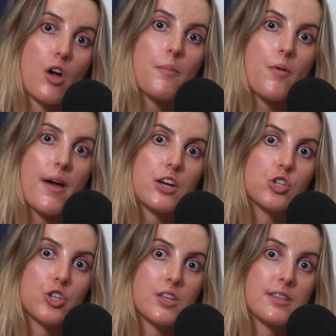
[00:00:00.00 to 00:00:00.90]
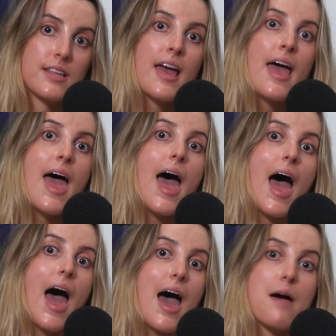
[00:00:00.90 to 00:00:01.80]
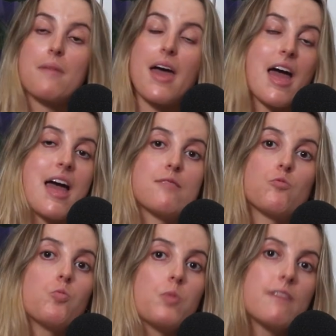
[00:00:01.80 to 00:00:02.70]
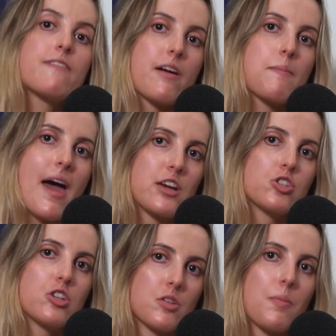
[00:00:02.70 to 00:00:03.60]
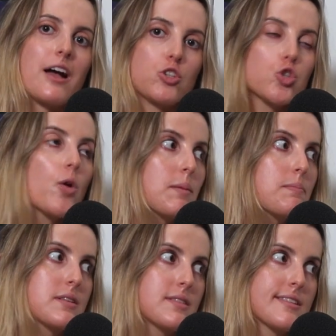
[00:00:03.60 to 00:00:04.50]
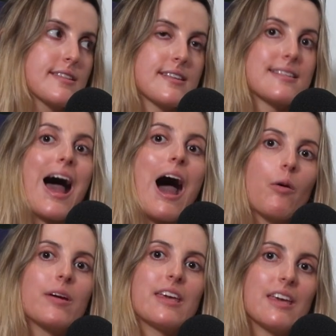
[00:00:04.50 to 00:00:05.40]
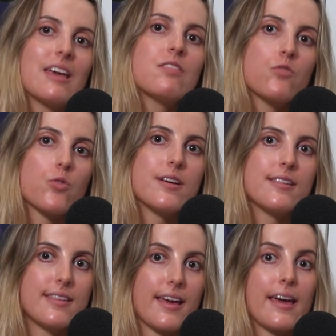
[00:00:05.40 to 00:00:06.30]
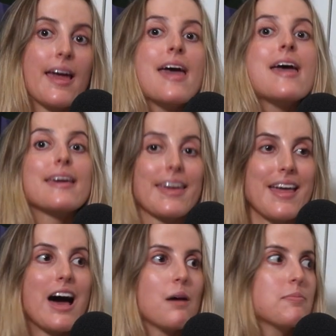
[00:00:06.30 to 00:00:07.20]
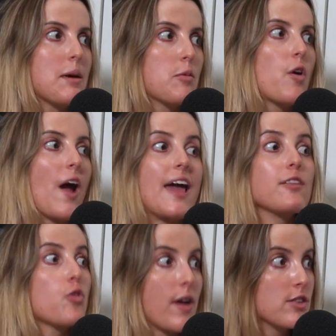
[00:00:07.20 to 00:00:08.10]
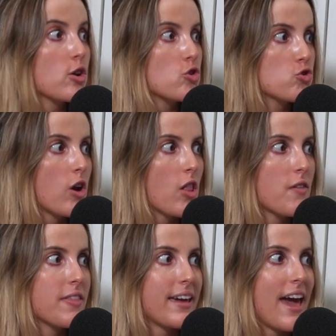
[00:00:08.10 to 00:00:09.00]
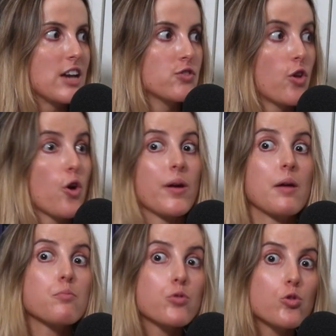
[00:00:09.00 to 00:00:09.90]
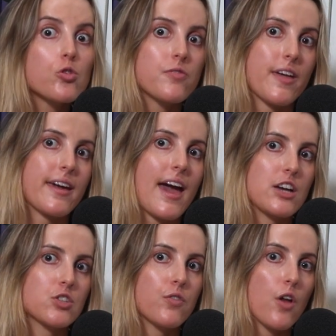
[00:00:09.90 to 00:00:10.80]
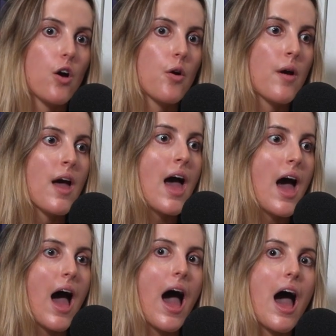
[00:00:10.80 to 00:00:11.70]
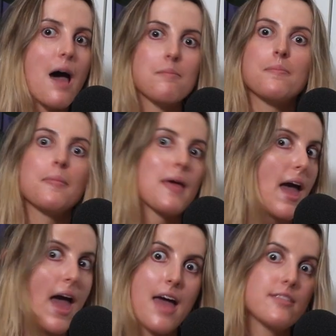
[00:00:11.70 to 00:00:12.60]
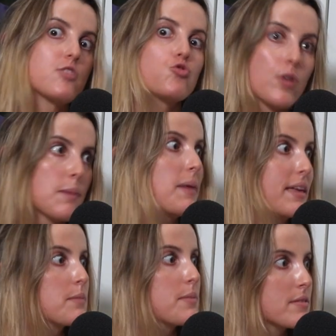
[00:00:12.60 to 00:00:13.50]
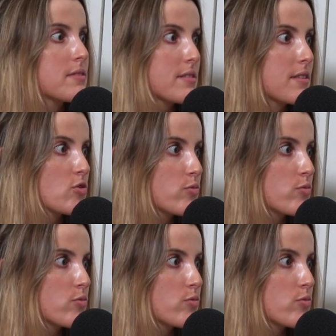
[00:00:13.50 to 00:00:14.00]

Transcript: operations. And we're very passionate about showing businesses how e-invoicing can help them gain greater control over their cash flow, improve their cash flow, and enjoy better business as a